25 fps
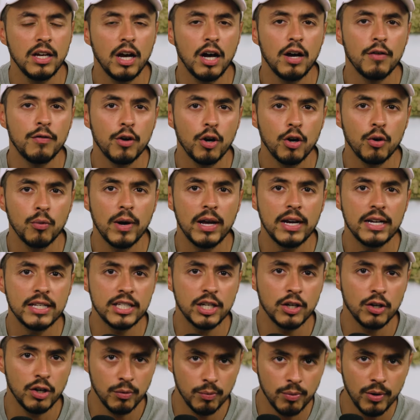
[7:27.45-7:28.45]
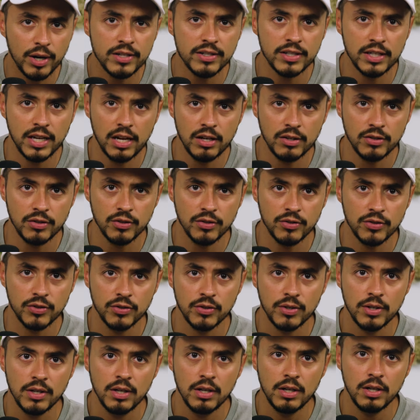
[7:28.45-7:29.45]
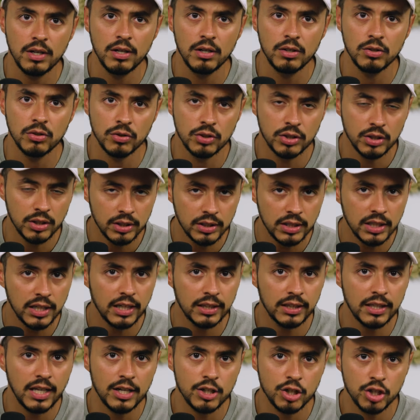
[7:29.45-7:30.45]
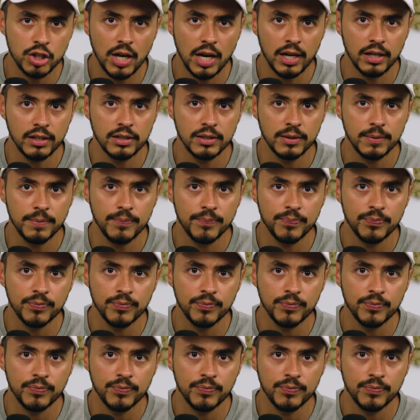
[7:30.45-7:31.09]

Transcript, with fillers: of hereditary breast cancers. So it's good to get that checked.